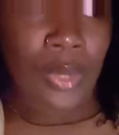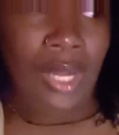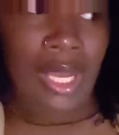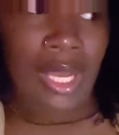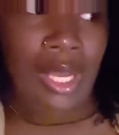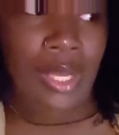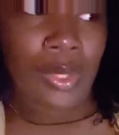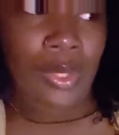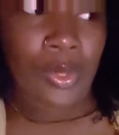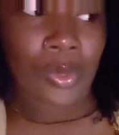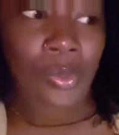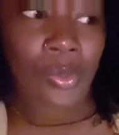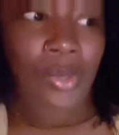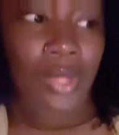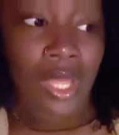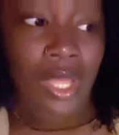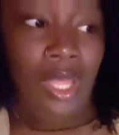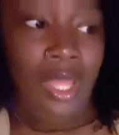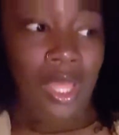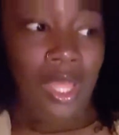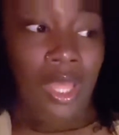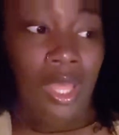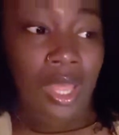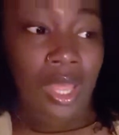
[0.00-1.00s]
now.
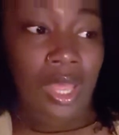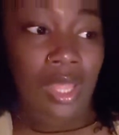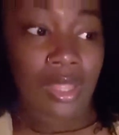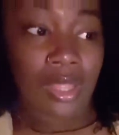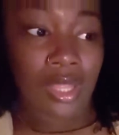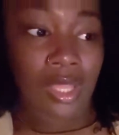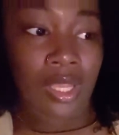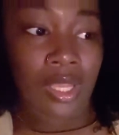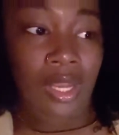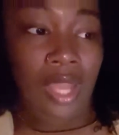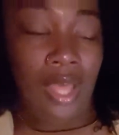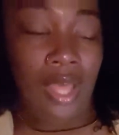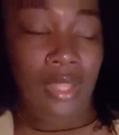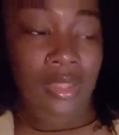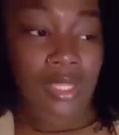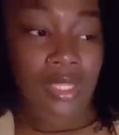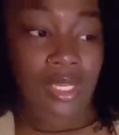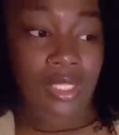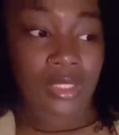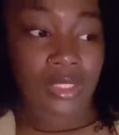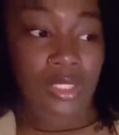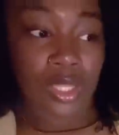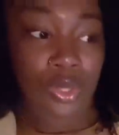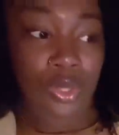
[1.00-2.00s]
And then after
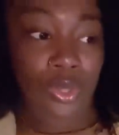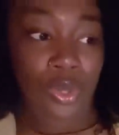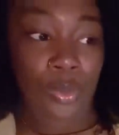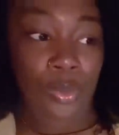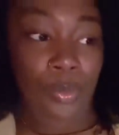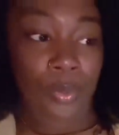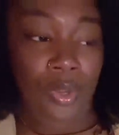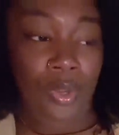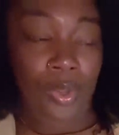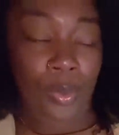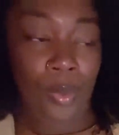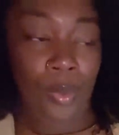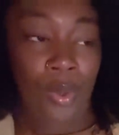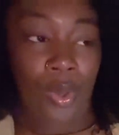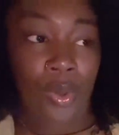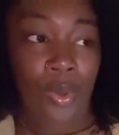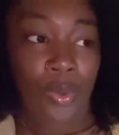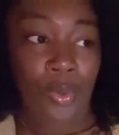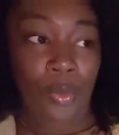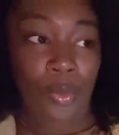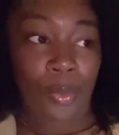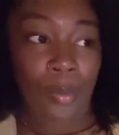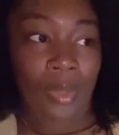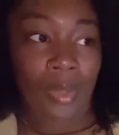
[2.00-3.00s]
El Tunco, we're going
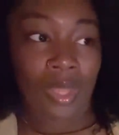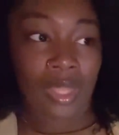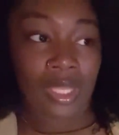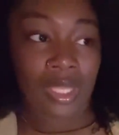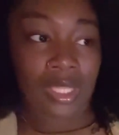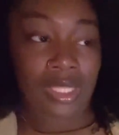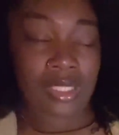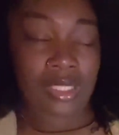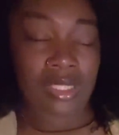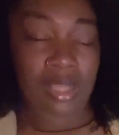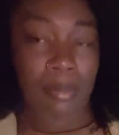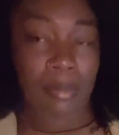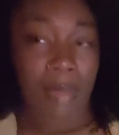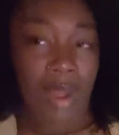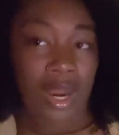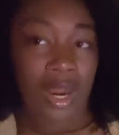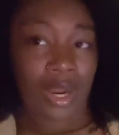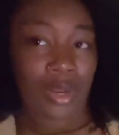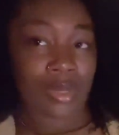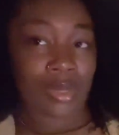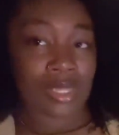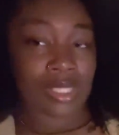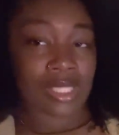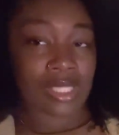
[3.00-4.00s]
home. And then
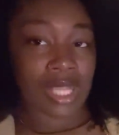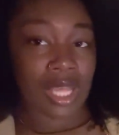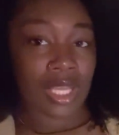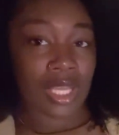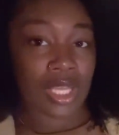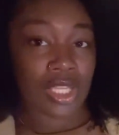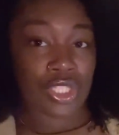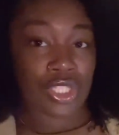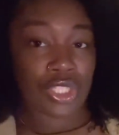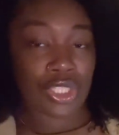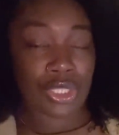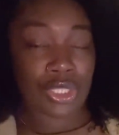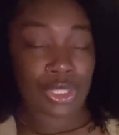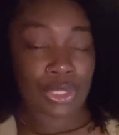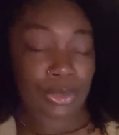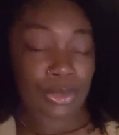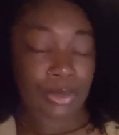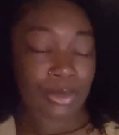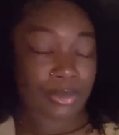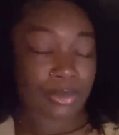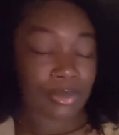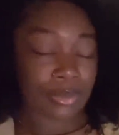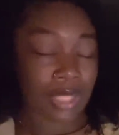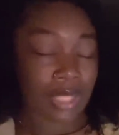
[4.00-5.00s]
tomorrow is like a
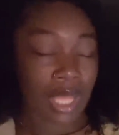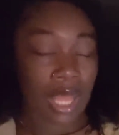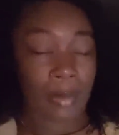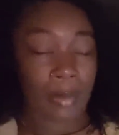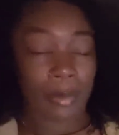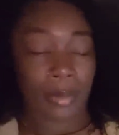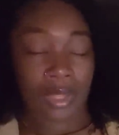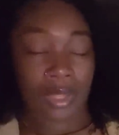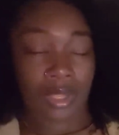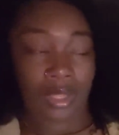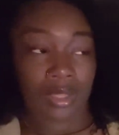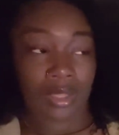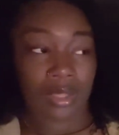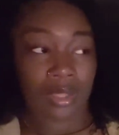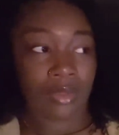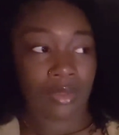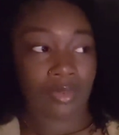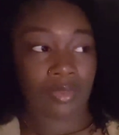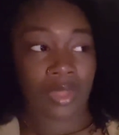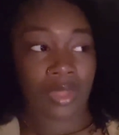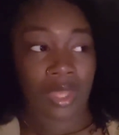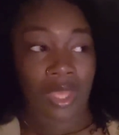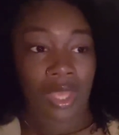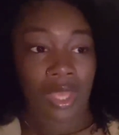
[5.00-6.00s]
chill type
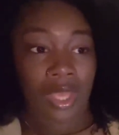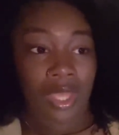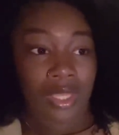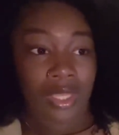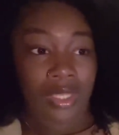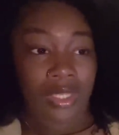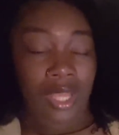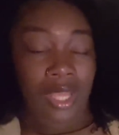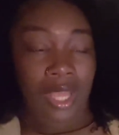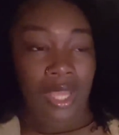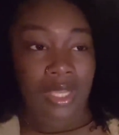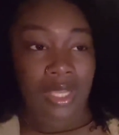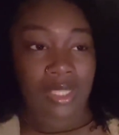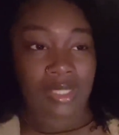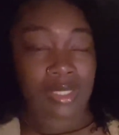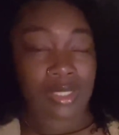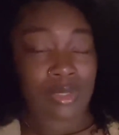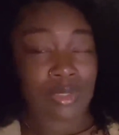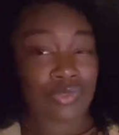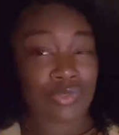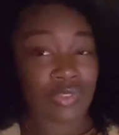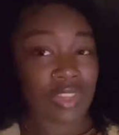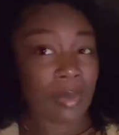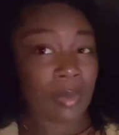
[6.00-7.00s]
of day. Cause this
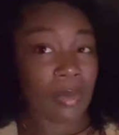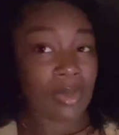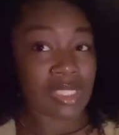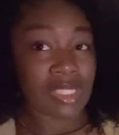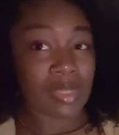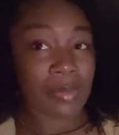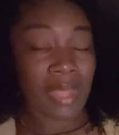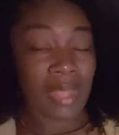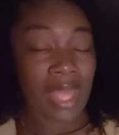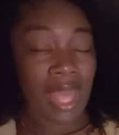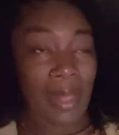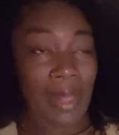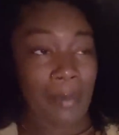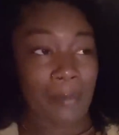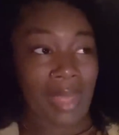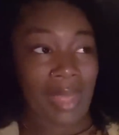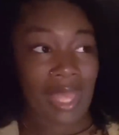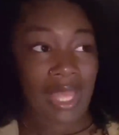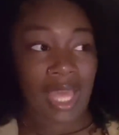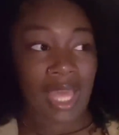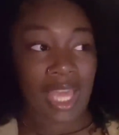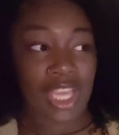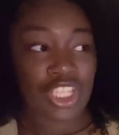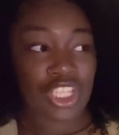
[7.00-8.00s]
was really supposed to be a
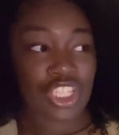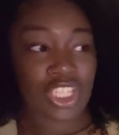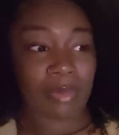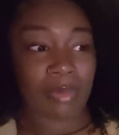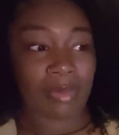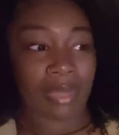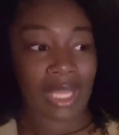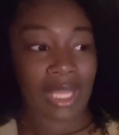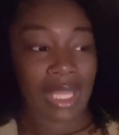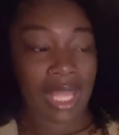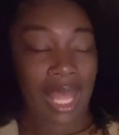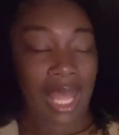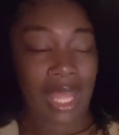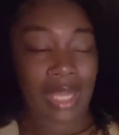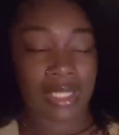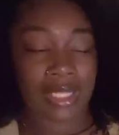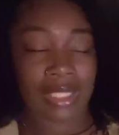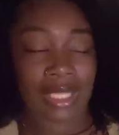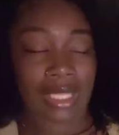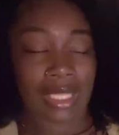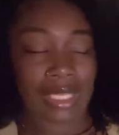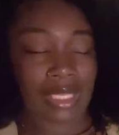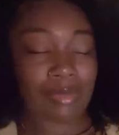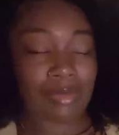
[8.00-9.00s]
vacation, but it kind
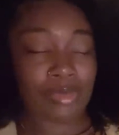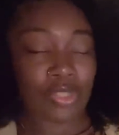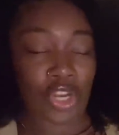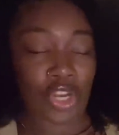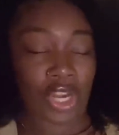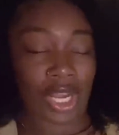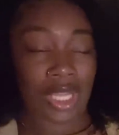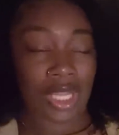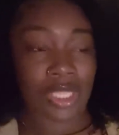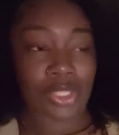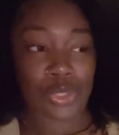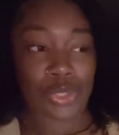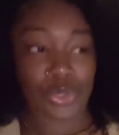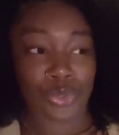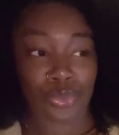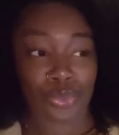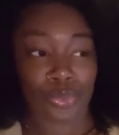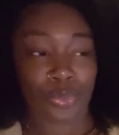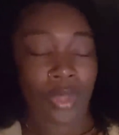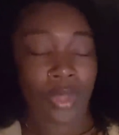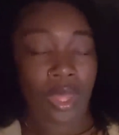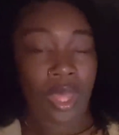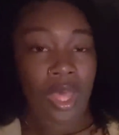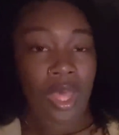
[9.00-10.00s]
of ended up turning
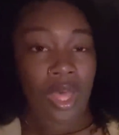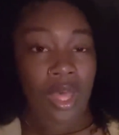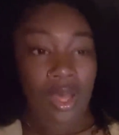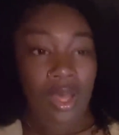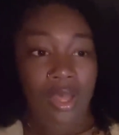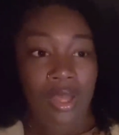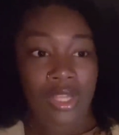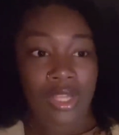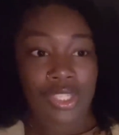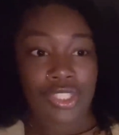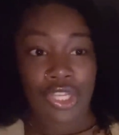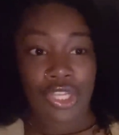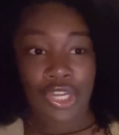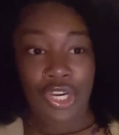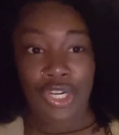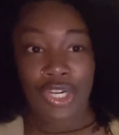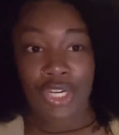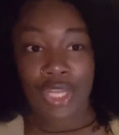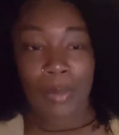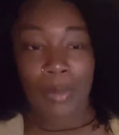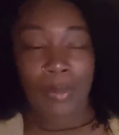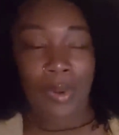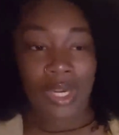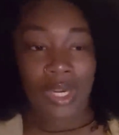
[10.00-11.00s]
into a
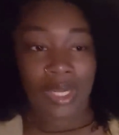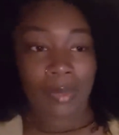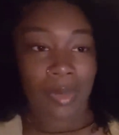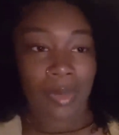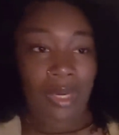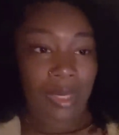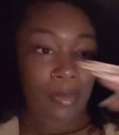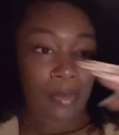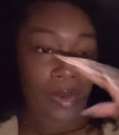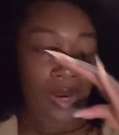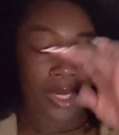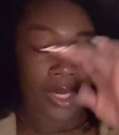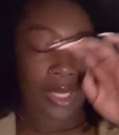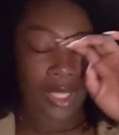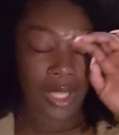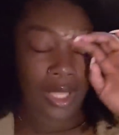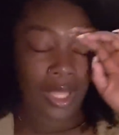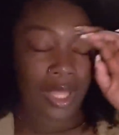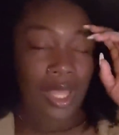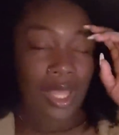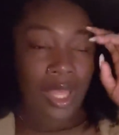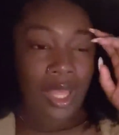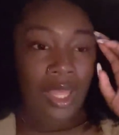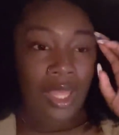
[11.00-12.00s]
turn up party, party,
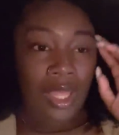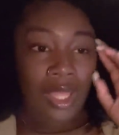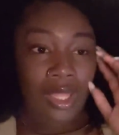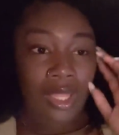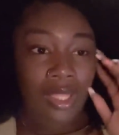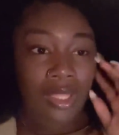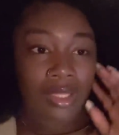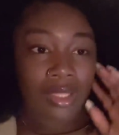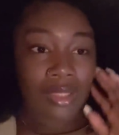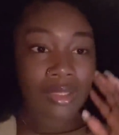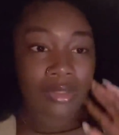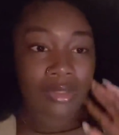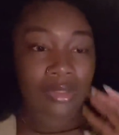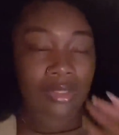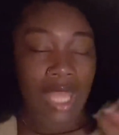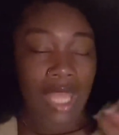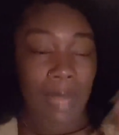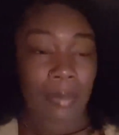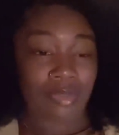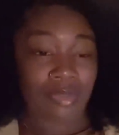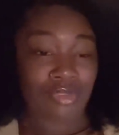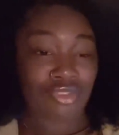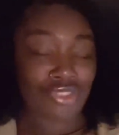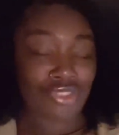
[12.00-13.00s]
party type of